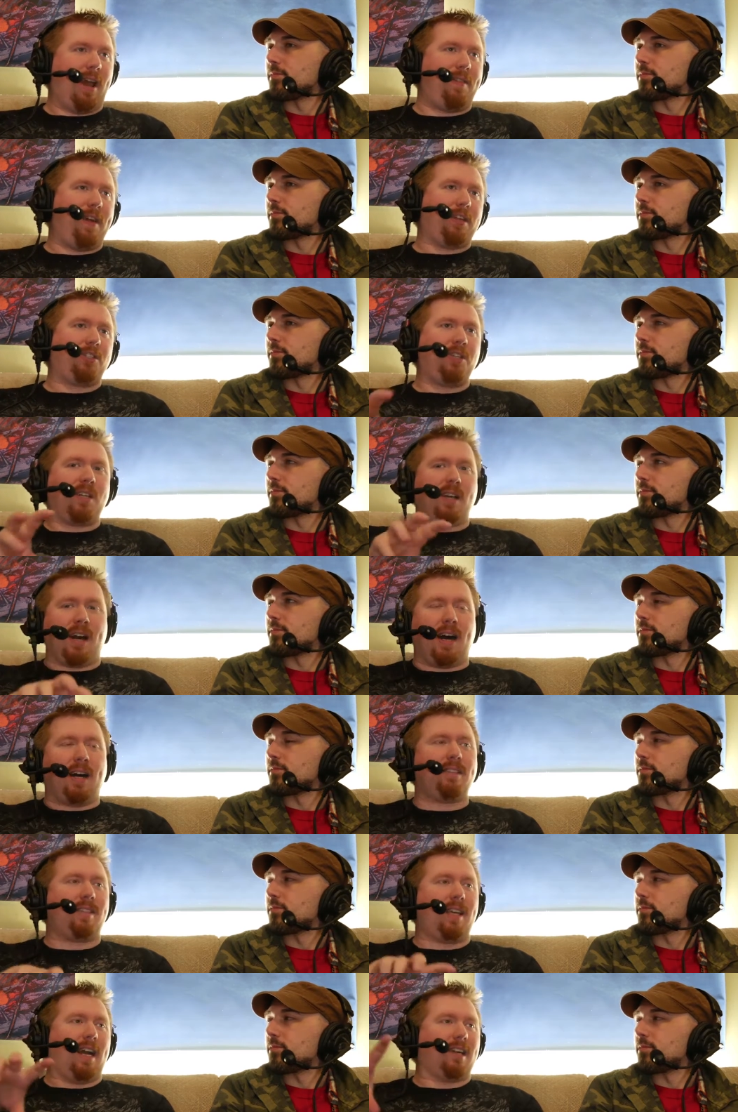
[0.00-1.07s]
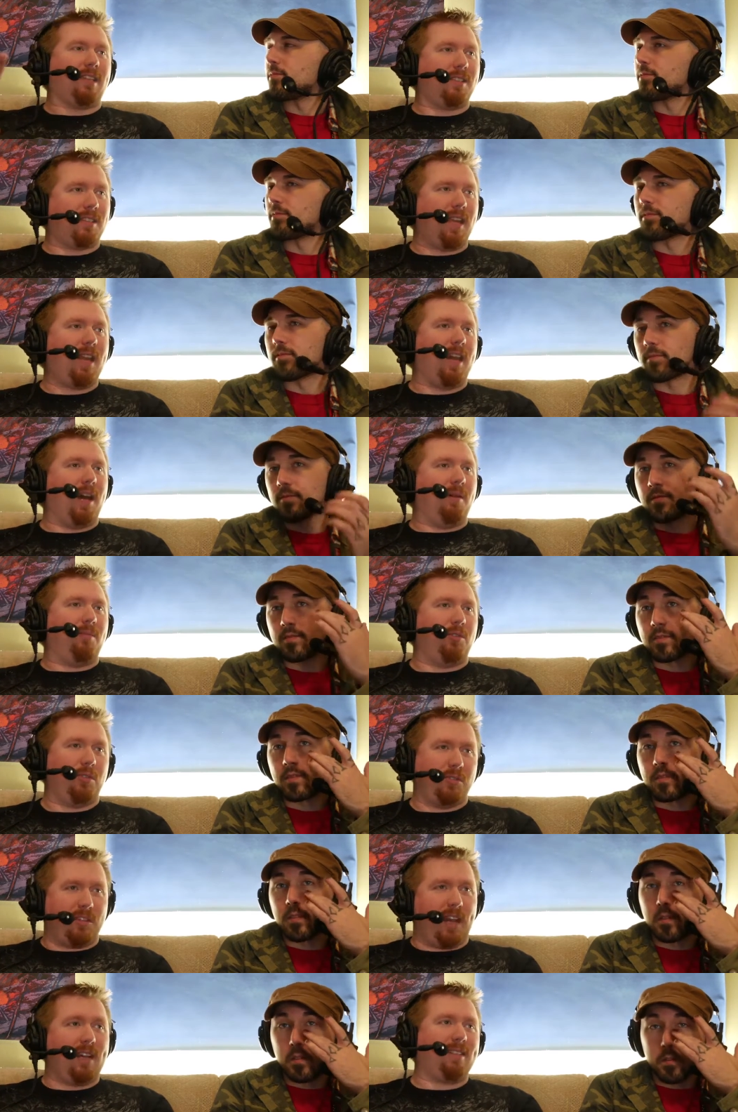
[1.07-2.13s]
Speaker 1: and then she contacts Sam,
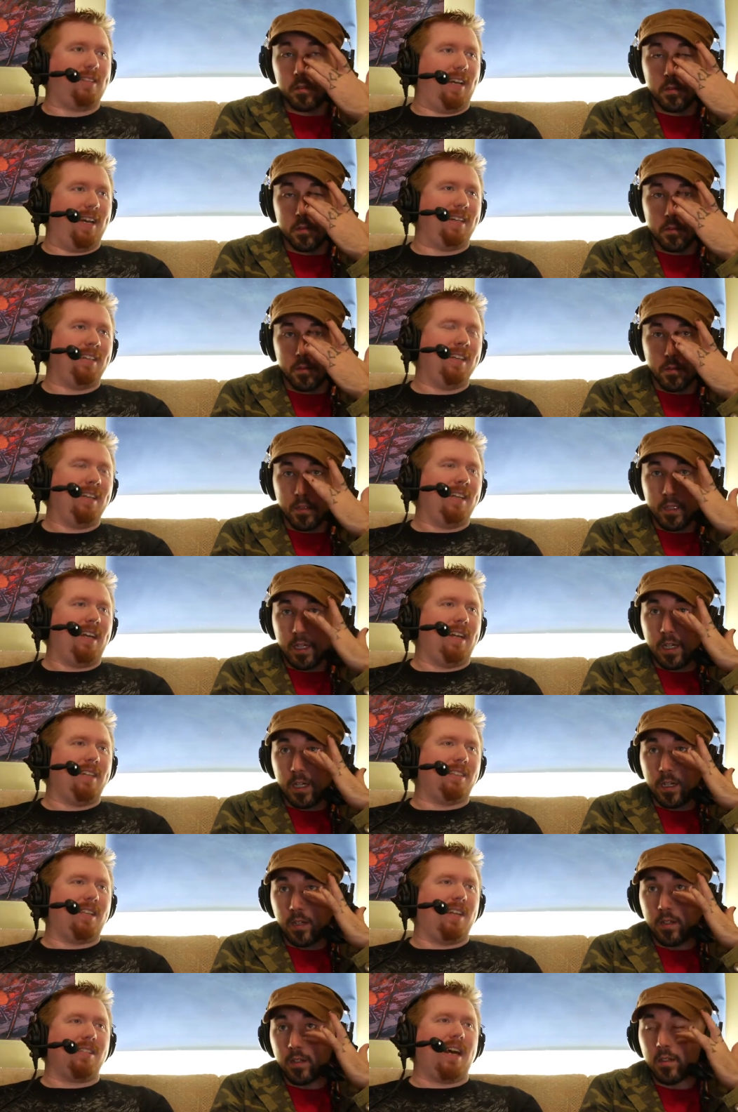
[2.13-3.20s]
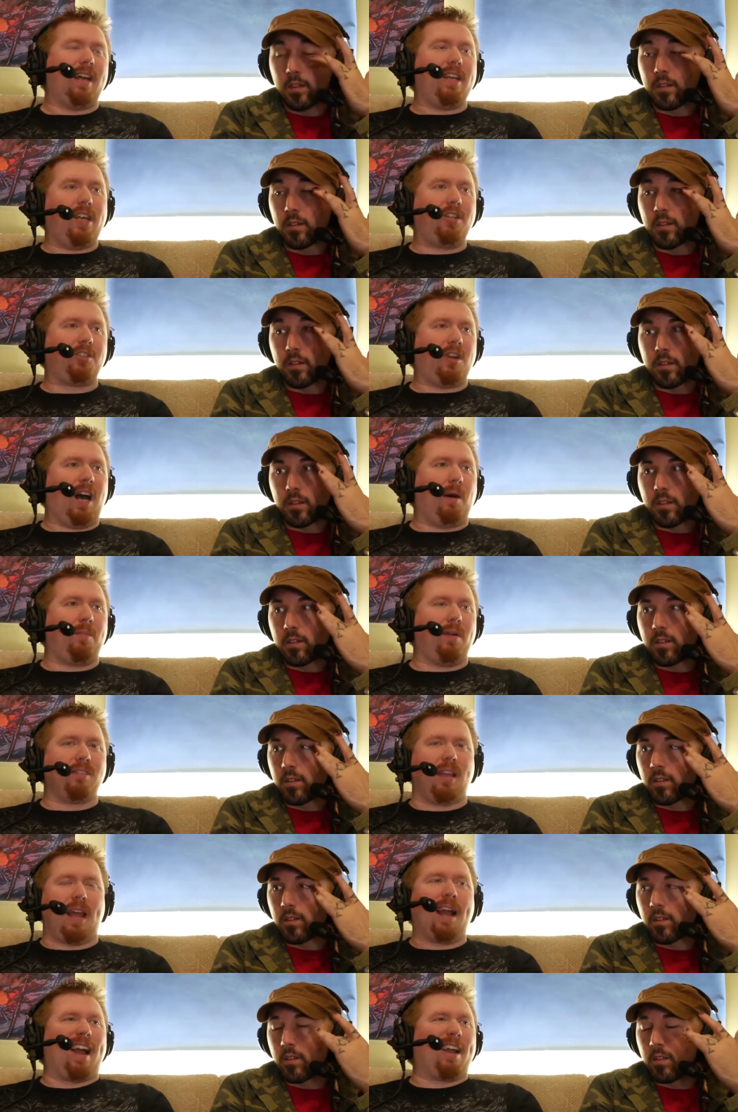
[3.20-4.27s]
who's not dead, and uh-huh. says, "I need your help." And he's
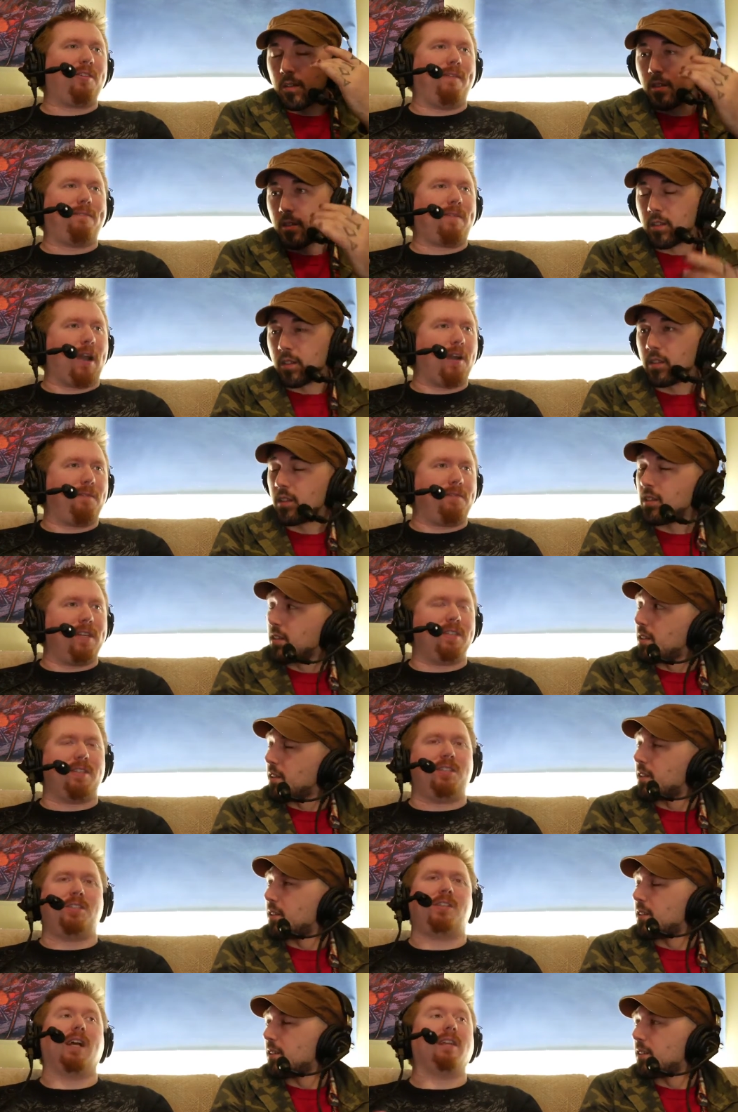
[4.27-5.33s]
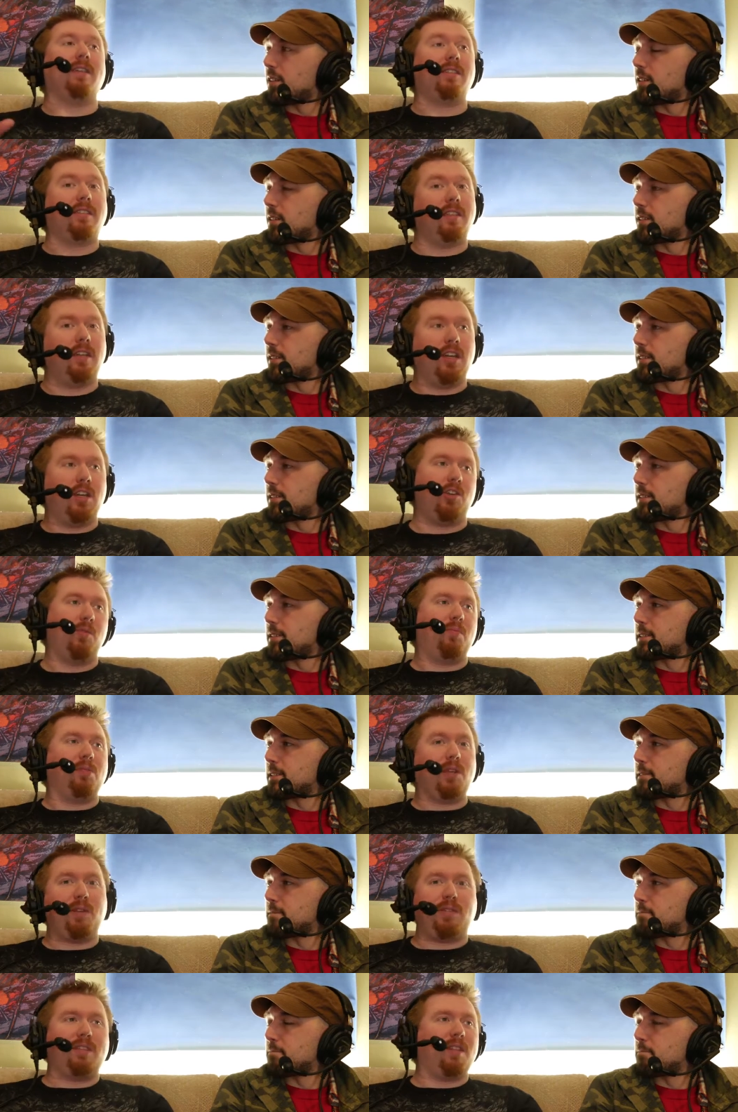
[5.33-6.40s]
like, "I could get fired for this." And she's like, "Listen, you
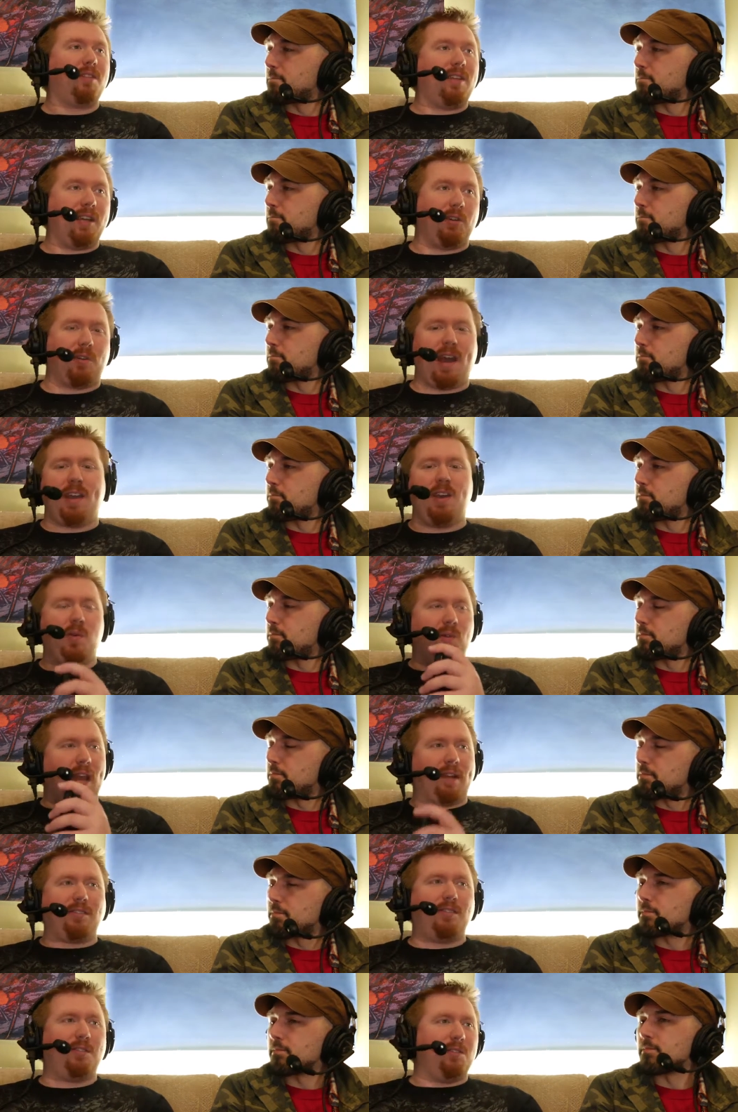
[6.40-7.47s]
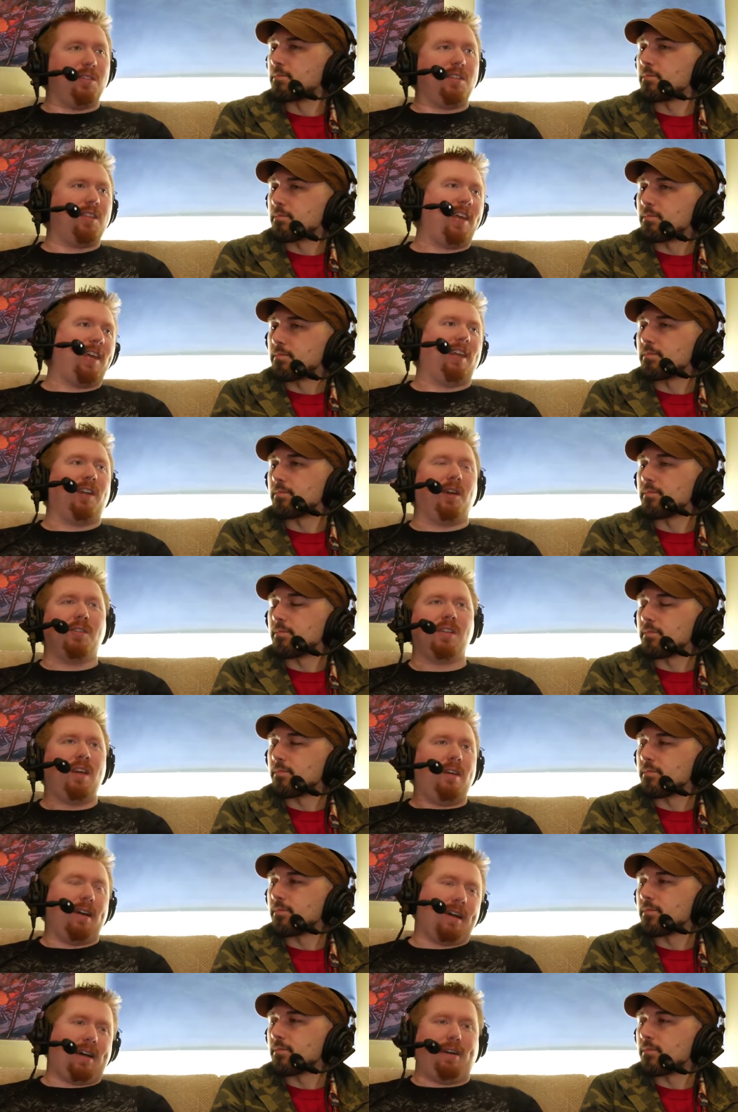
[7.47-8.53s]
believe in the thing, right? We have to do the thing." And he goes,
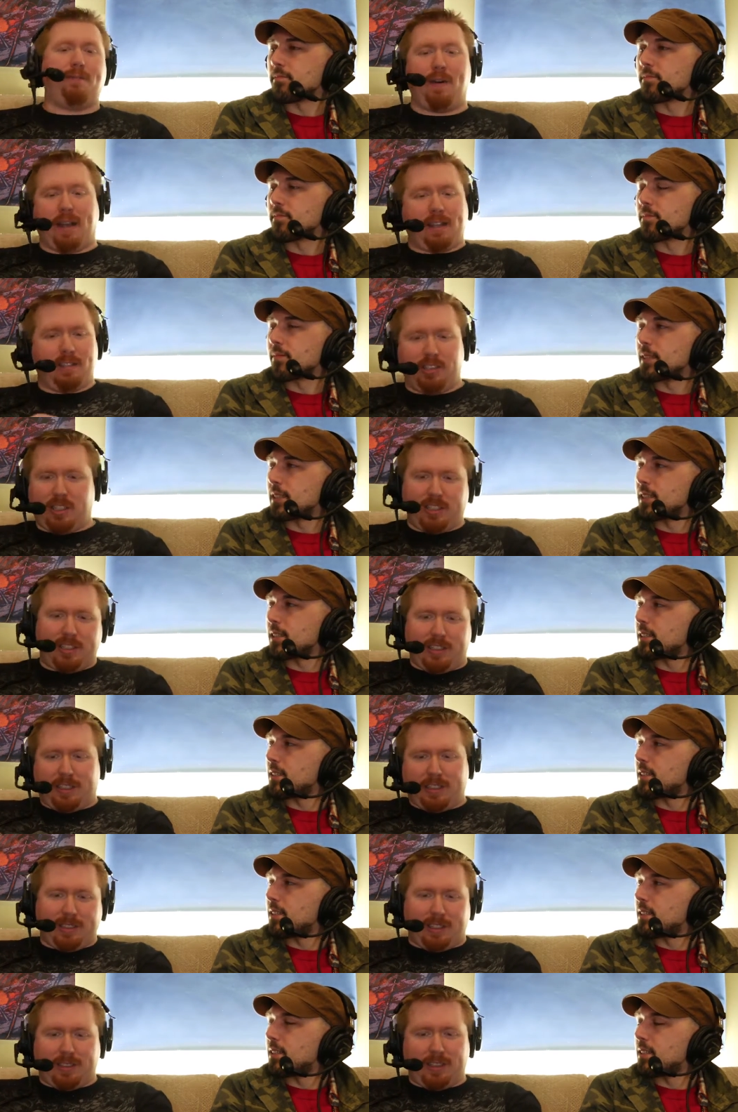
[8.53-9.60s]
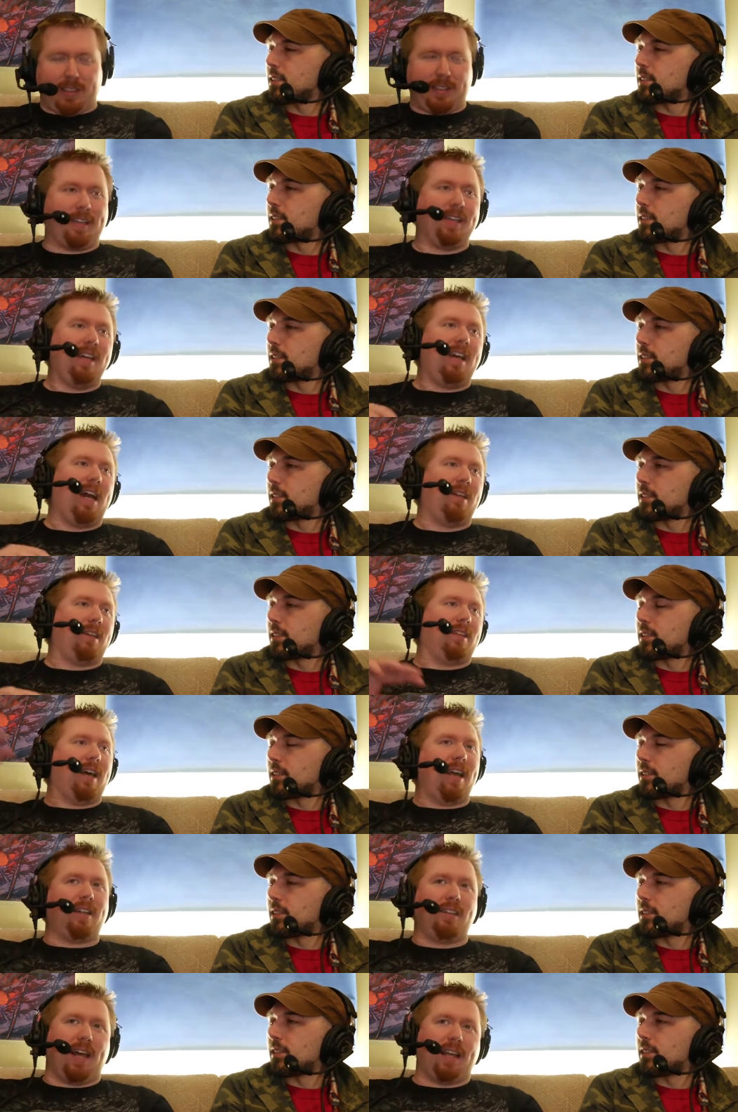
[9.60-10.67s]
"Ah, fuck, click, click, click, click, click, click, and then
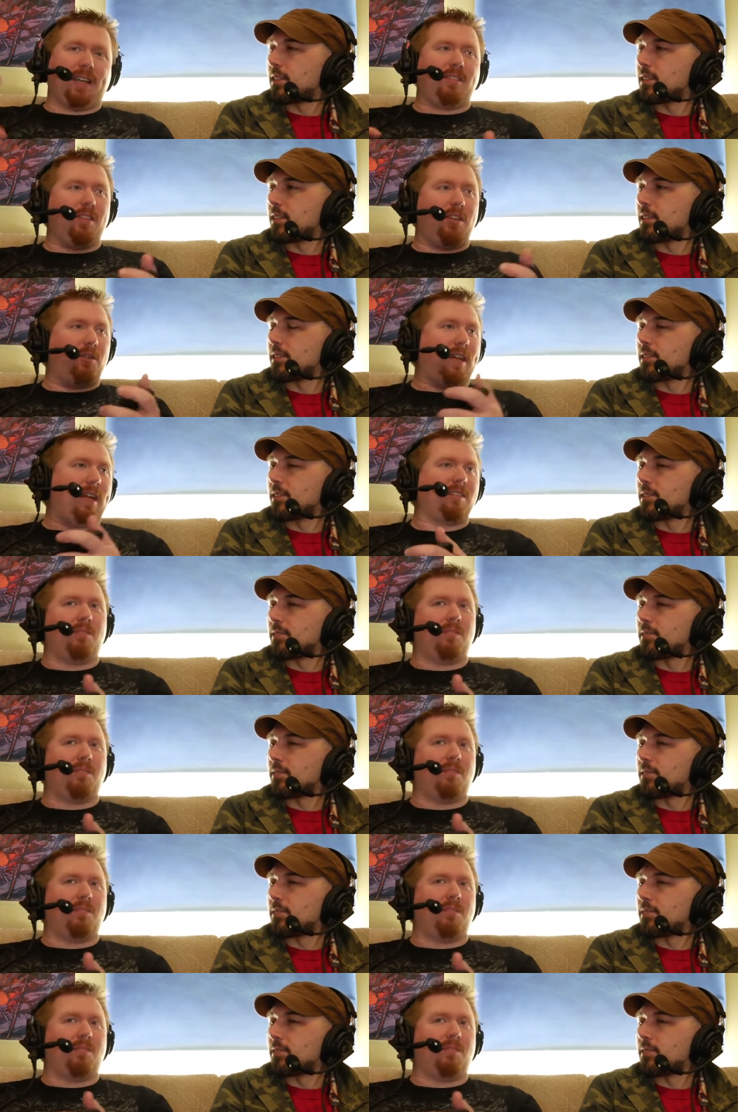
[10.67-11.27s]
like like you know get